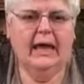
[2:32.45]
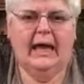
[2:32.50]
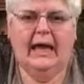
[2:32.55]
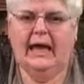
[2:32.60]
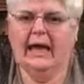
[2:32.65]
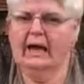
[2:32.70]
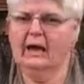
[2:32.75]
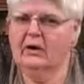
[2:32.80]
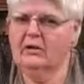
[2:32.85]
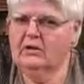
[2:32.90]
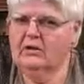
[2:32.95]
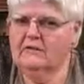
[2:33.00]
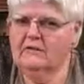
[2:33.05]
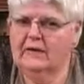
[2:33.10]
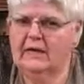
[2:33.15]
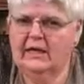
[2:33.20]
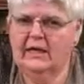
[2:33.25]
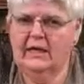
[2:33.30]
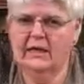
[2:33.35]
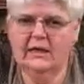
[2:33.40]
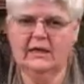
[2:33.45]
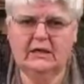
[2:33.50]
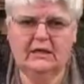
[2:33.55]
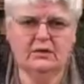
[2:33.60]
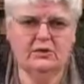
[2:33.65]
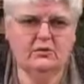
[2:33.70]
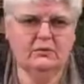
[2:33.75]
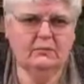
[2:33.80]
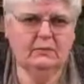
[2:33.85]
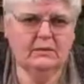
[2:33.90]
out of any
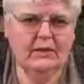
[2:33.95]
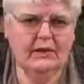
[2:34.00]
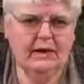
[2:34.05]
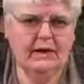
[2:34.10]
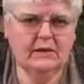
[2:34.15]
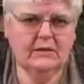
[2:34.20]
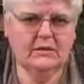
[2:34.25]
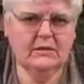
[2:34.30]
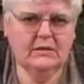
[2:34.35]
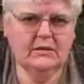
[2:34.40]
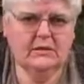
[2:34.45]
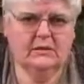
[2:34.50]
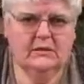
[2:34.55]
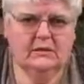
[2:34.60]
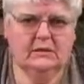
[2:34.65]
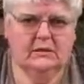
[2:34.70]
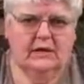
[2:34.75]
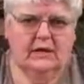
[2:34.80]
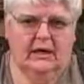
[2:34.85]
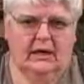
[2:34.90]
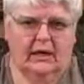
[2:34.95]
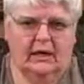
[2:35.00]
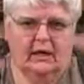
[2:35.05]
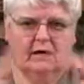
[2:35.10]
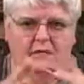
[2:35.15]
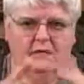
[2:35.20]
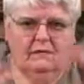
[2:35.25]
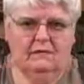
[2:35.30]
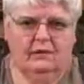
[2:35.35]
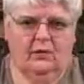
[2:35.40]
direct
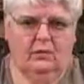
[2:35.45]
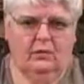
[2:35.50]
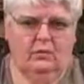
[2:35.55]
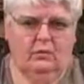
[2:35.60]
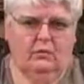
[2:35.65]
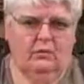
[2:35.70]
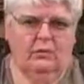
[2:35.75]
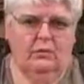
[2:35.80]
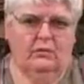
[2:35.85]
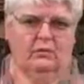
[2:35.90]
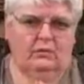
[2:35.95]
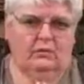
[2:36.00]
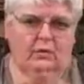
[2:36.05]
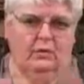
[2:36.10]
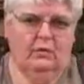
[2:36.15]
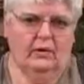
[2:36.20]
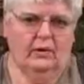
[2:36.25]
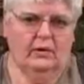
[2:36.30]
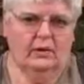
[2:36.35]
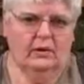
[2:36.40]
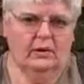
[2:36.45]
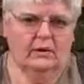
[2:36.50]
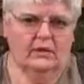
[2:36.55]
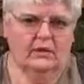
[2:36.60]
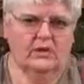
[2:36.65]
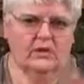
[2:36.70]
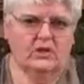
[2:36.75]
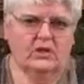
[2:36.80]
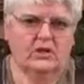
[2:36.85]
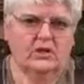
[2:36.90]
airflow, you know, no air
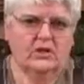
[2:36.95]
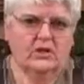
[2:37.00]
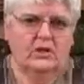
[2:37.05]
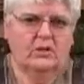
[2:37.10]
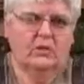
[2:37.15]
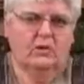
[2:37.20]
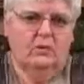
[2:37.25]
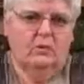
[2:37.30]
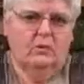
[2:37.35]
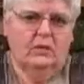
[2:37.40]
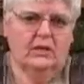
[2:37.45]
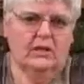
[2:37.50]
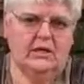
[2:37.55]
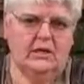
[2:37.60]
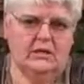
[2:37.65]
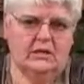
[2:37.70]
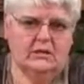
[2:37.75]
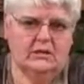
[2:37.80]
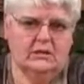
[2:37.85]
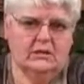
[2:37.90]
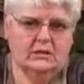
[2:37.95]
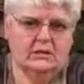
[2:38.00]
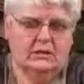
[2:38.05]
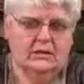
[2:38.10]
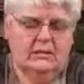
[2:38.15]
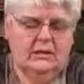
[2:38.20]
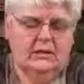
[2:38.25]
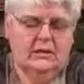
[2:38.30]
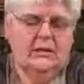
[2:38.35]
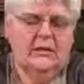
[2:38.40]
conditioning, no heat.
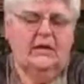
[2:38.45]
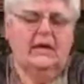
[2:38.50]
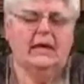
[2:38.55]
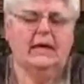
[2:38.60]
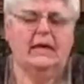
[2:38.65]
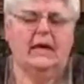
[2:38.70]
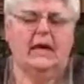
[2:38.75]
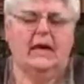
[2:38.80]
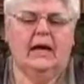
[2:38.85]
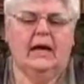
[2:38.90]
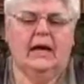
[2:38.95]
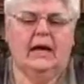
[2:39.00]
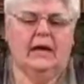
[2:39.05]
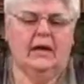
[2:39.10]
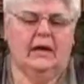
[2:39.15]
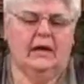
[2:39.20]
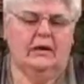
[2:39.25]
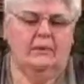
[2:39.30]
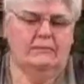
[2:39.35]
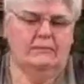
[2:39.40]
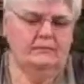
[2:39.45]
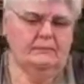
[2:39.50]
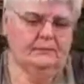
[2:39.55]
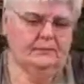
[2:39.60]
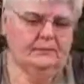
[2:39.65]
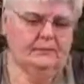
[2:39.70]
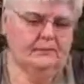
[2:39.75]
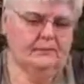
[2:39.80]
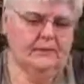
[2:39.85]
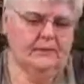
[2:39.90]
Um,
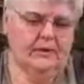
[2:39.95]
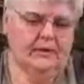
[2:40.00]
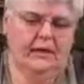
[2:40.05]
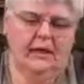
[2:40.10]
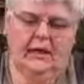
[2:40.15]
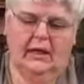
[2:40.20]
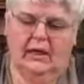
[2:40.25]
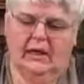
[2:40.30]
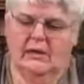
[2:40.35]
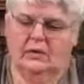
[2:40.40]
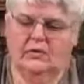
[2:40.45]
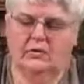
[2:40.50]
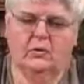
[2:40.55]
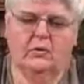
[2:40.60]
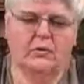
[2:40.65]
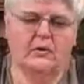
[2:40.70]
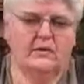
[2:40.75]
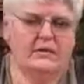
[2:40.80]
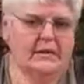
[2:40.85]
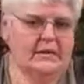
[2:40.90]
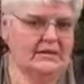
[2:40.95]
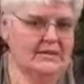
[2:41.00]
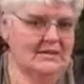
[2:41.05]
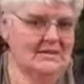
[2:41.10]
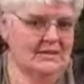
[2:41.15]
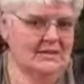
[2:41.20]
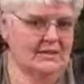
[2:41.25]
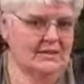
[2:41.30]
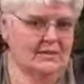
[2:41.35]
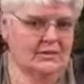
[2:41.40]
you notice I
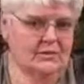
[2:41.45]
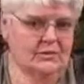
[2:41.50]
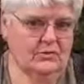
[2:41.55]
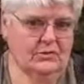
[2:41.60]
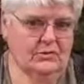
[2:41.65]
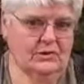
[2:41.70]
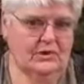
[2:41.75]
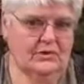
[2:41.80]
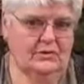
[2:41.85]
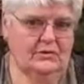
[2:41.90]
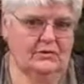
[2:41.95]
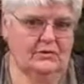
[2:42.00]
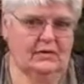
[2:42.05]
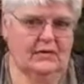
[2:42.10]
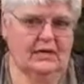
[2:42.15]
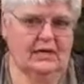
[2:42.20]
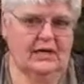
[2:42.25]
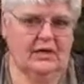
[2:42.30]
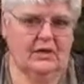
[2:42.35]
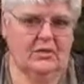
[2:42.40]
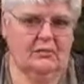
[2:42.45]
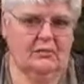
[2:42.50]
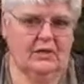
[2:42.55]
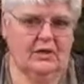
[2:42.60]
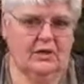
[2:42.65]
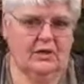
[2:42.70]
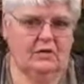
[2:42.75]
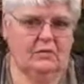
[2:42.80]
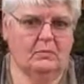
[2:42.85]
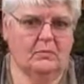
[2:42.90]
didn't do it under the camera
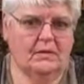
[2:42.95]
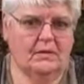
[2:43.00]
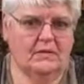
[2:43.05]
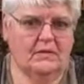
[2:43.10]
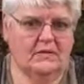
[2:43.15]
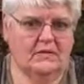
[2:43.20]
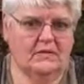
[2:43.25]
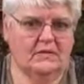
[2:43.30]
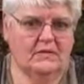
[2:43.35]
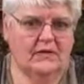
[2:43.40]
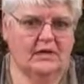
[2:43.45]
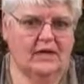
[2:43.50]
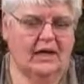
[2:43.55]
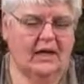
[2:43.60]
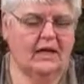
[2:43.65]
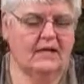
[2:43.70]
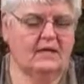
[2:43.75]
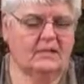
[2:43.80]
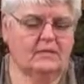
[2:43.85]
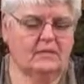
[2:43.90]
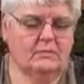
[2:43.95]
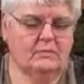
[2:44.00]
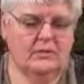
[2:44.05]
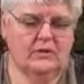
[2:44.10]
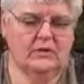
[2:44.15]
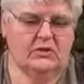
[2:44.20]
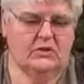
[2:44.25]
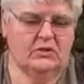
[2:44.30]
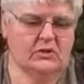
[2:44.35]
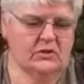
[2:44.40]
here because the lights would
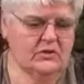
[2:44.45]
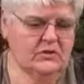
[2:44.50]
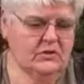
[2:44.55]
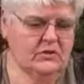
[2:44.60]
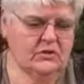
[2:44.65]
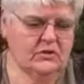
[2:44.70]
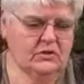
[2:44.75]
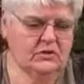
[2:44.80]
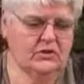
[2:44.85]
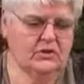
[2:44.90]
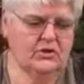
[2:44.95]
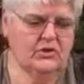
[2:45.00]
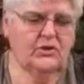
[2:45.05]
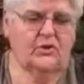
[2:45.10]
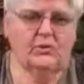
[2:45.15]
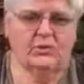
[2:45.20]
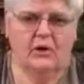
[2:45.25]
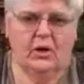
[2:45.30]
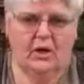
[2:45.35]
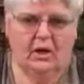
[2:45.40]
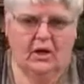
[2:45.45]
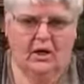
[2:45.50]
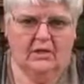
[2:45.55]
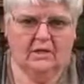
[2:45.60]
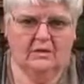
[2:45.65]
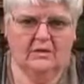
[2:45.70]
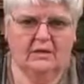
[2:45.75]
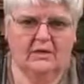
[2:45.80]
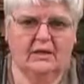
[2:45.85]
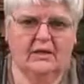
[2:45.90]
be just too
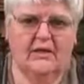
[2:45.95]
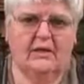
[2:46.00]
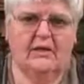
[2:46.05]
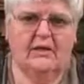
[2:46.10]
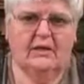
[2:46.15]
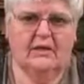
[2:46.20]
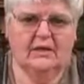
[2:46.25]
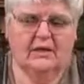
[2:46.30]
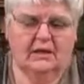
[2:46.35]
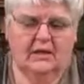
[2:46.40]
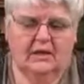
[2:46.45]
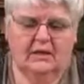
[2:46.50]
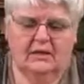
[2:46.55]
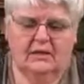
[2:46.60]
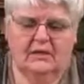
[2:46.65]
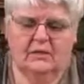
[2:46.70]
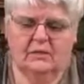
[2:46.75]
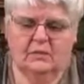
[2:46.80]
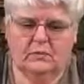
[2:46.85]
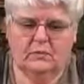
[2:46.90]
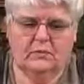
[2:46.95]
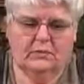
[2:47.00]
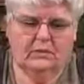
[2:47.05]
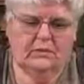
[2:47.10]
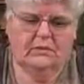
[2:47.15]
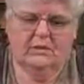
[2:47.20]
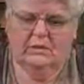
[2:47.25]
hot and this would